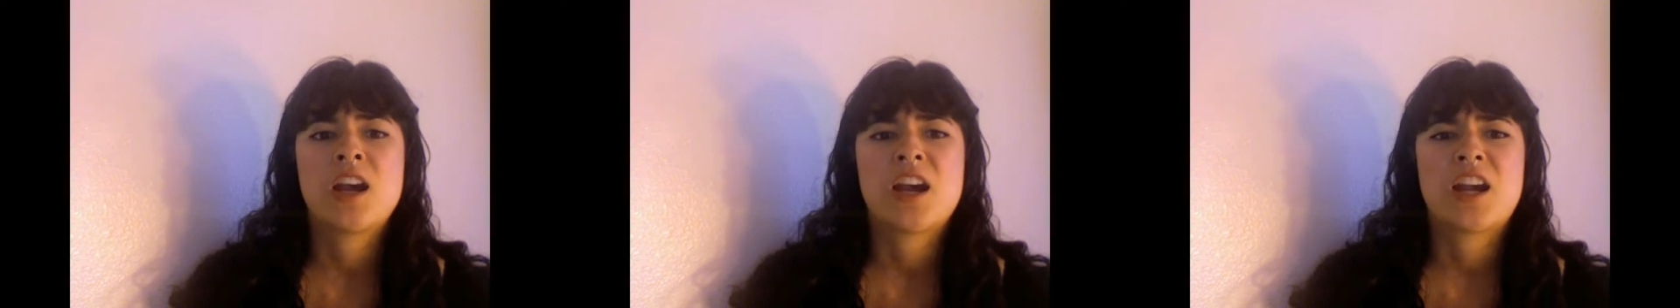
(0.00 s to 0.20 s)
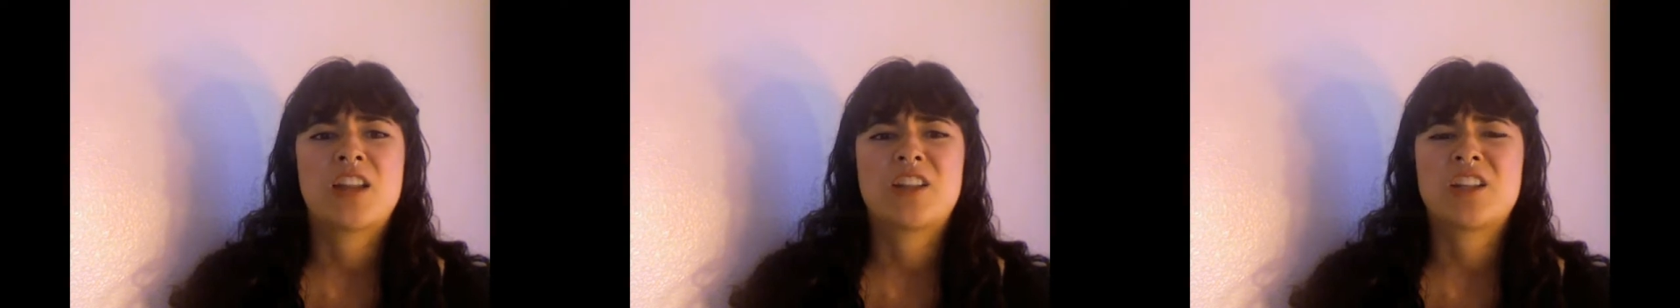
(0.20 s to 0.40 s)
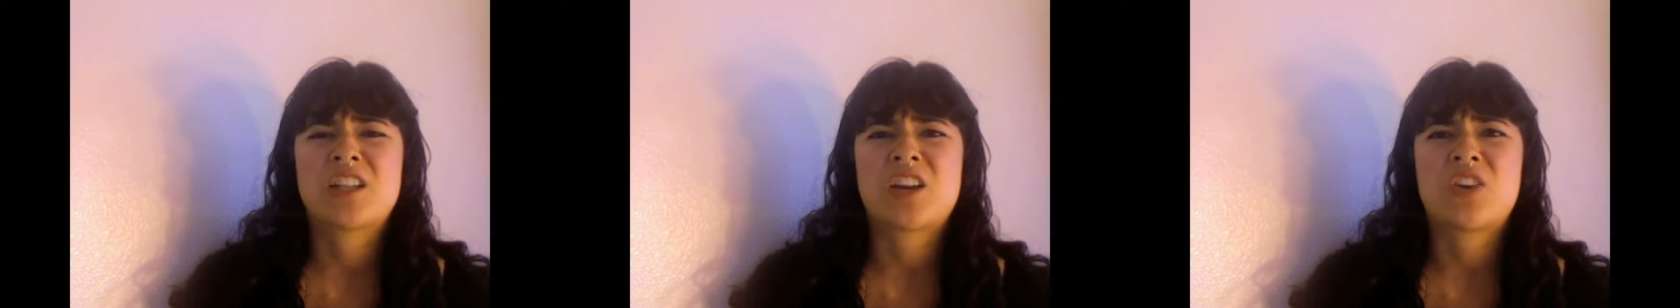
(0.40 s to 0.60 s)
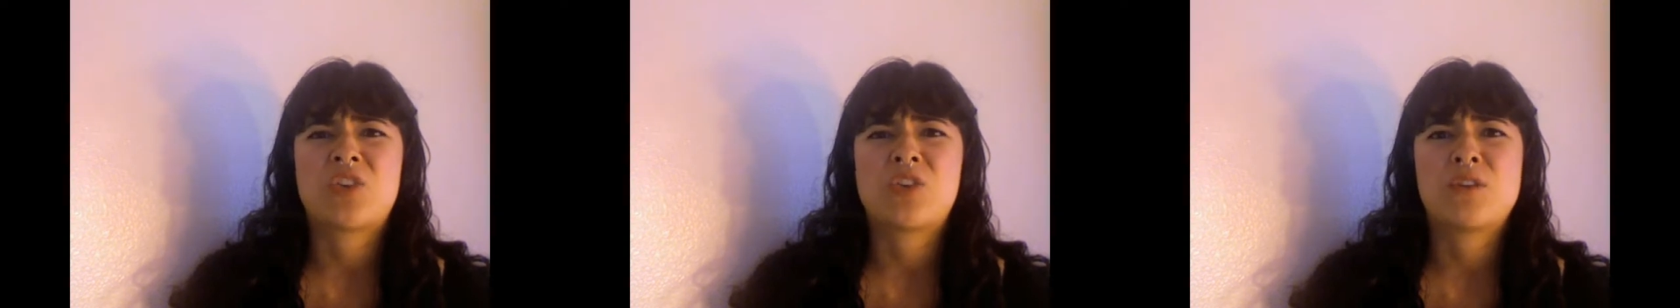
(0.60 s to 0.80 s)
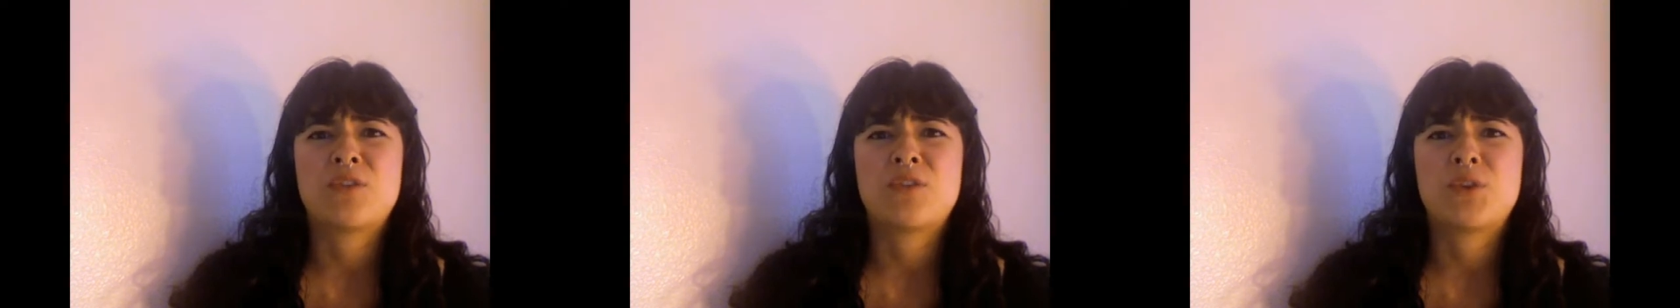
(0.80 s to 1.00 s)
I looked at
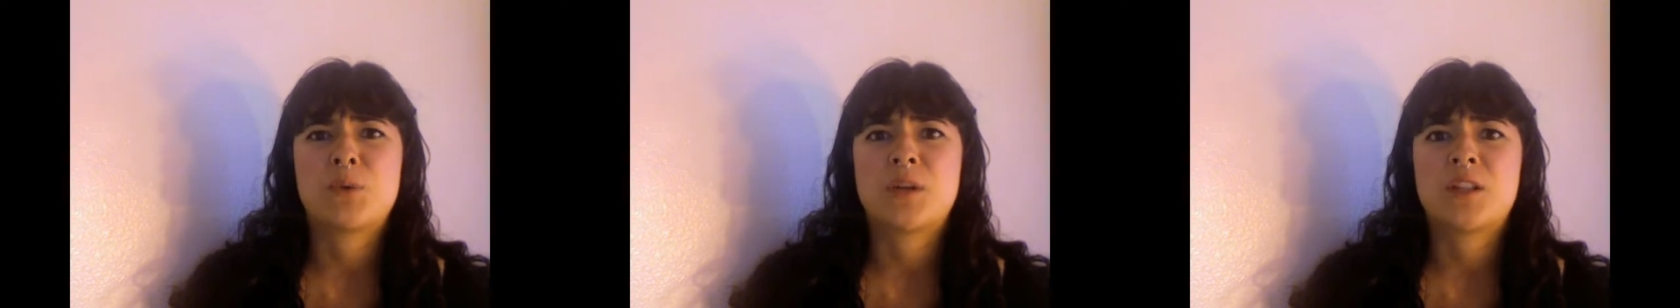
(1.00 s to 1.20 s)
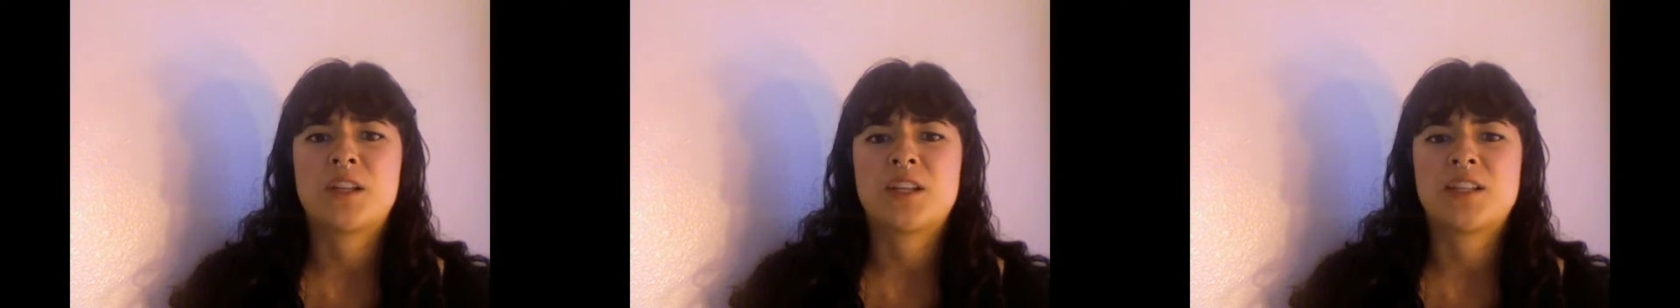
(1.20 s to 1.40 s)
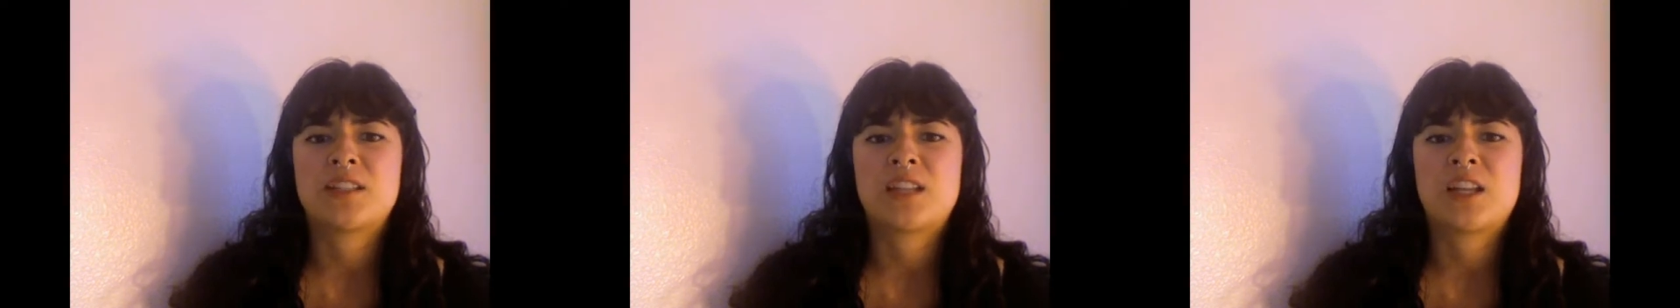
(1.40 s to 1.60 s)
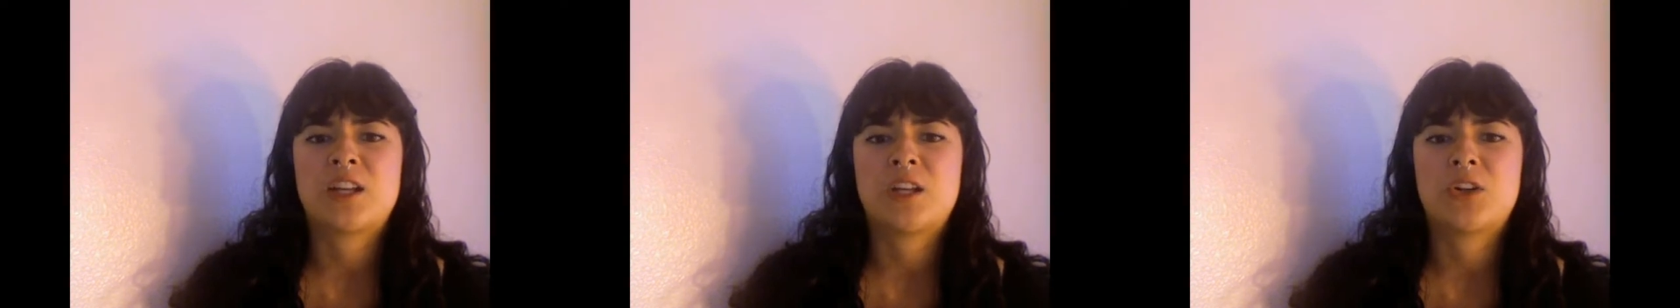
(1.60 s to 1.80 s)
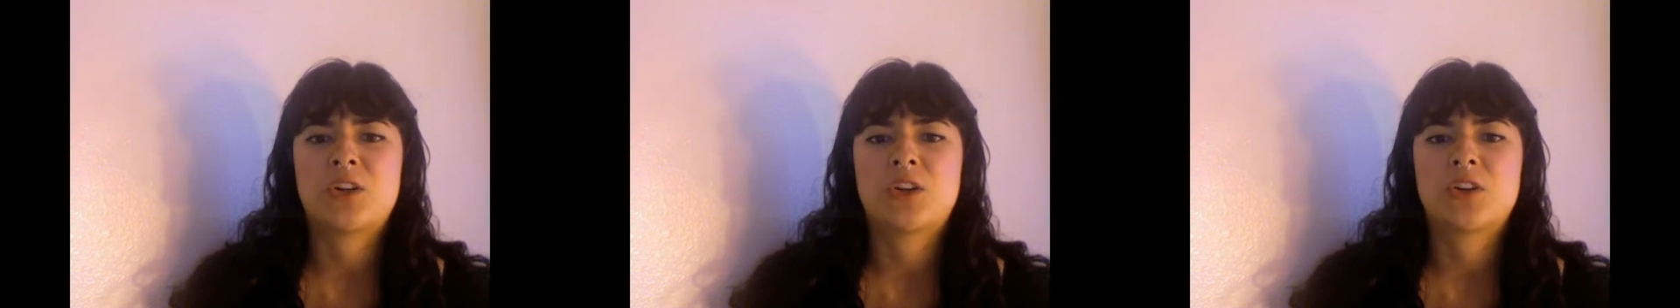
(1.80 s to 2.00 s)
all the really
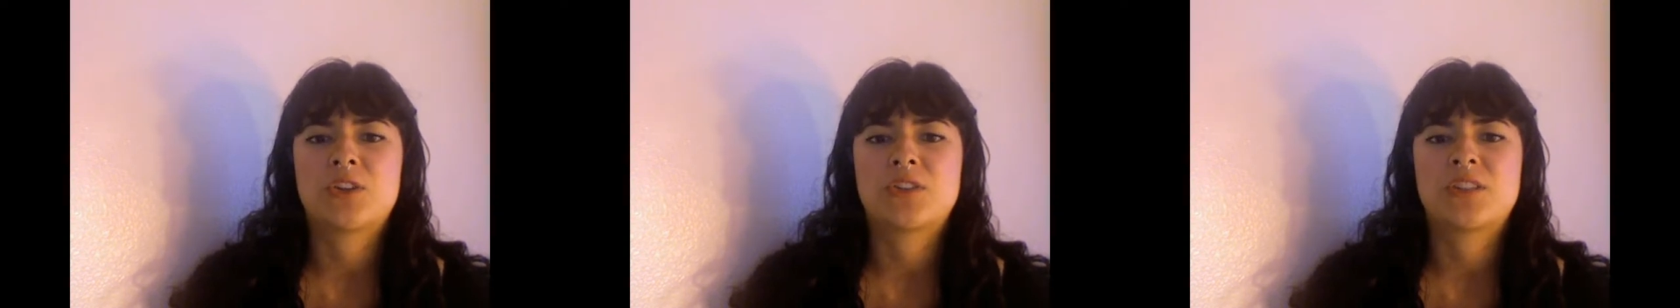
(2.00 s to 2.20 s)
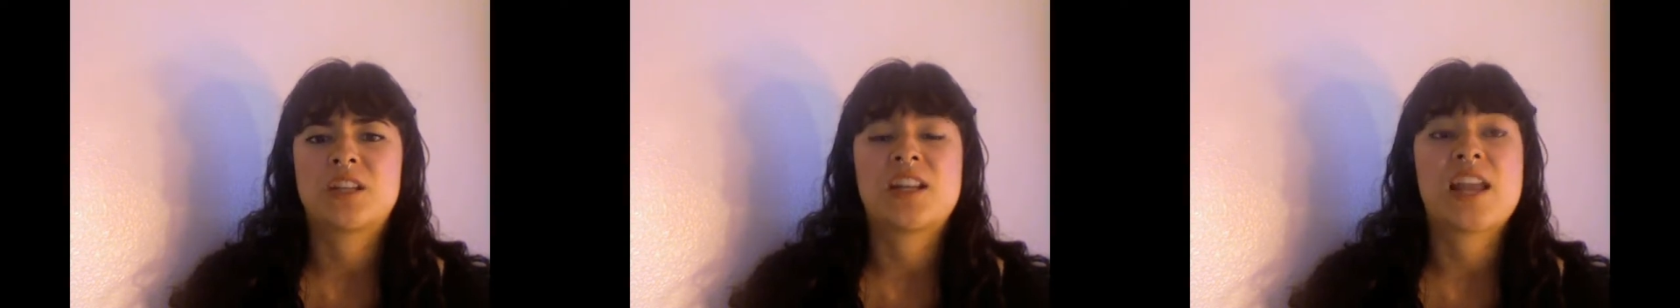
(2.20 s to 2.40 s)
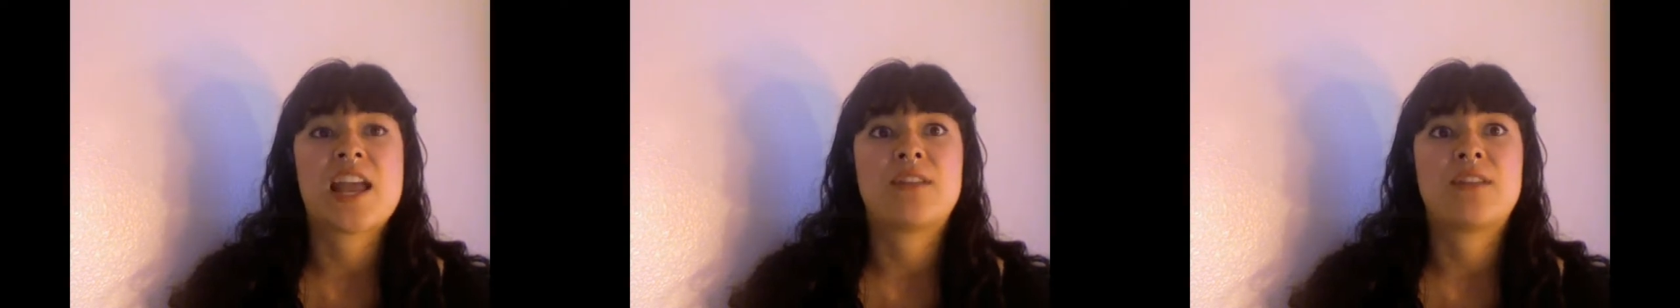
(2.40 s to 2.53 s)
skinny girls and